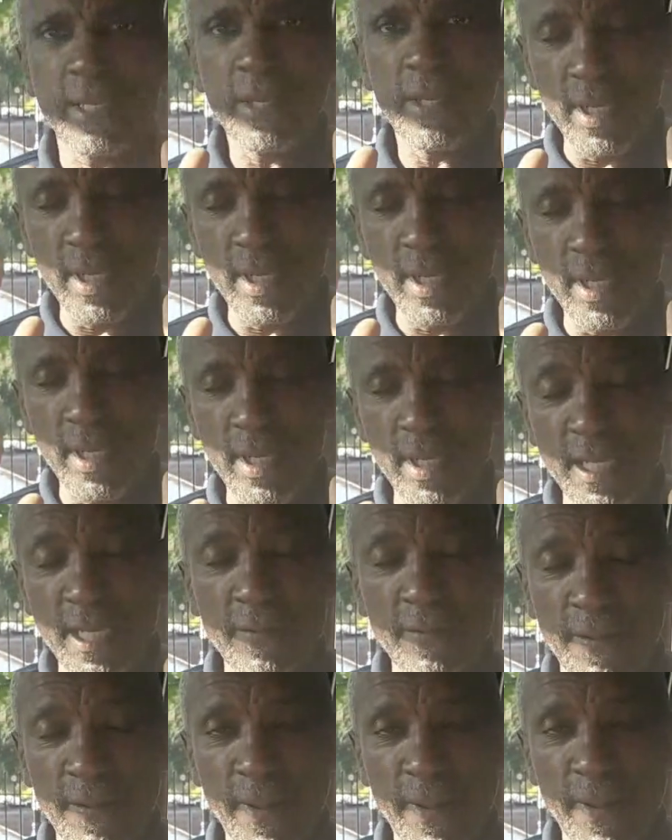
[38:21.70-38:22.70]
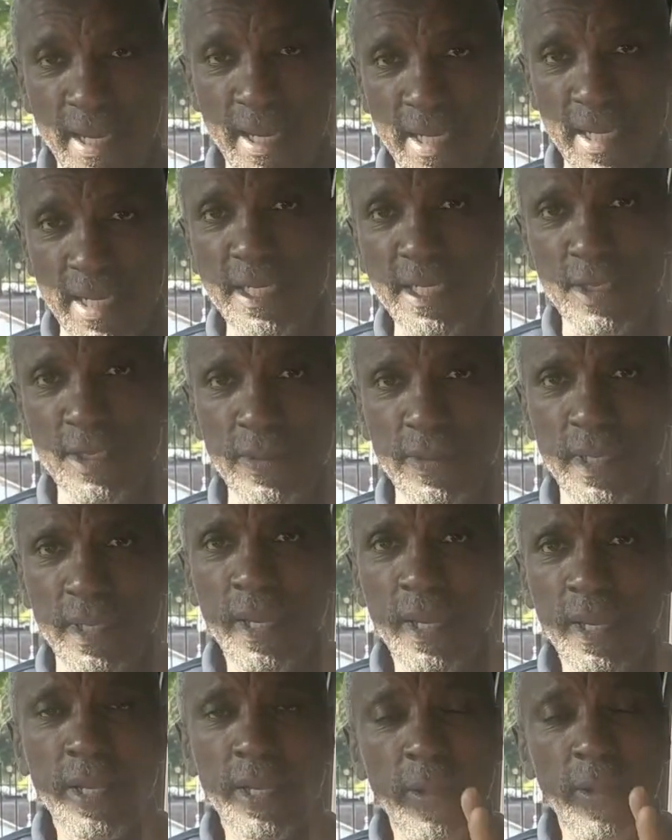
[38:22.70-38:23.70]
you're really serious about getting into,
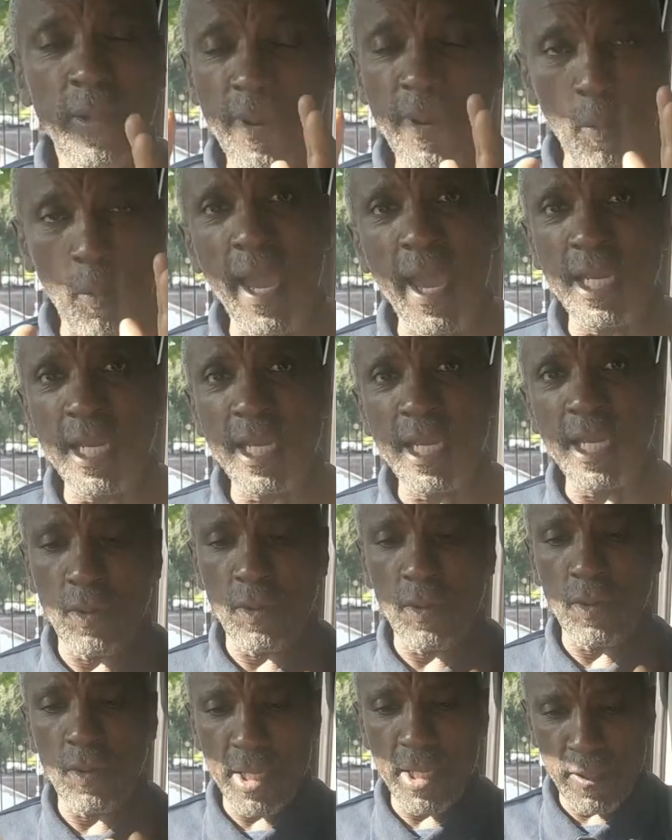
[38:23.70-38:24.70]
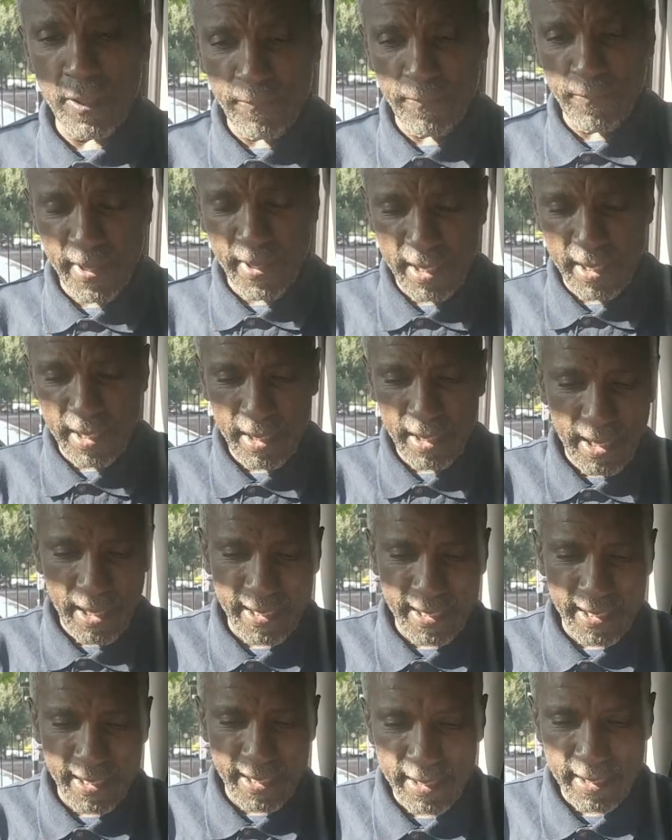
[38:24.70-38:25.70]
no matter what age you are, you could be a
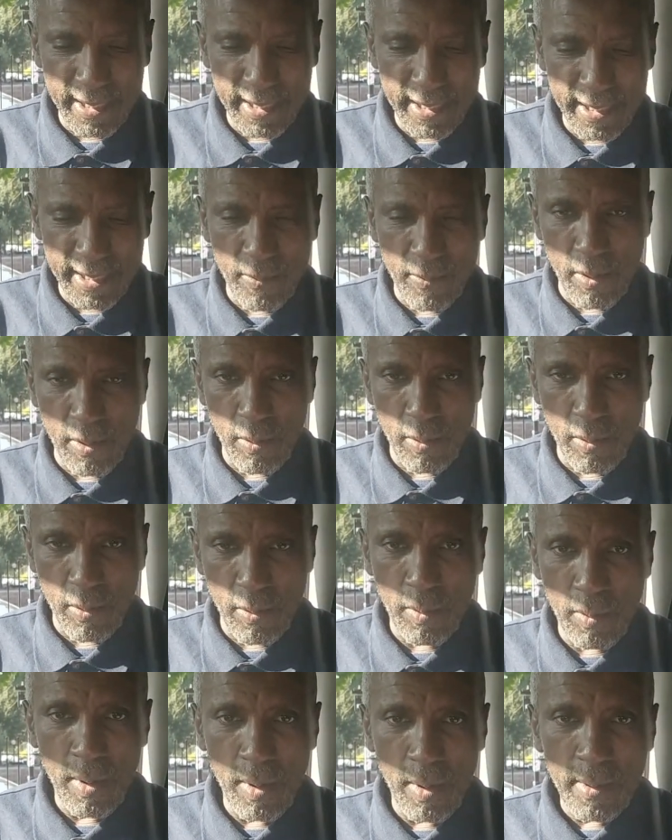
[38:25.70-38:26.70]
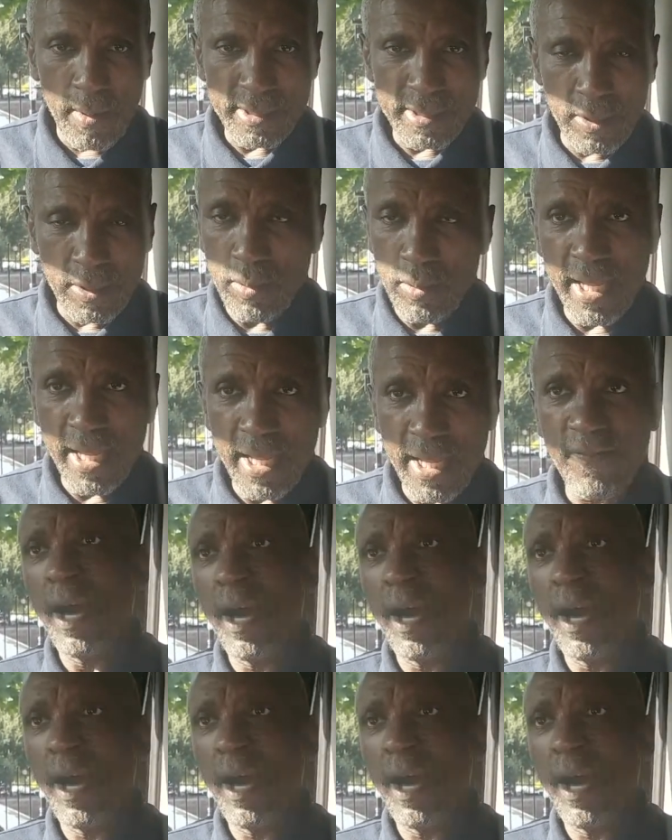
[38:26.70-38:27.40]
16-year-old school.